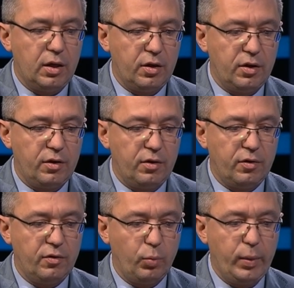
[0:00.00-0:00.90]

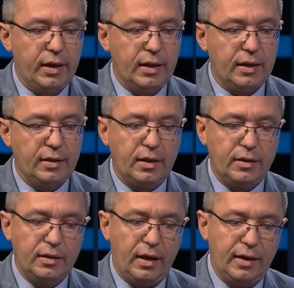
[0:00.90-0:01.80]
uh, we, uh, the,
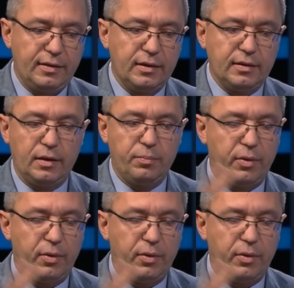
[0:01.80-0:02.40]
the, I think that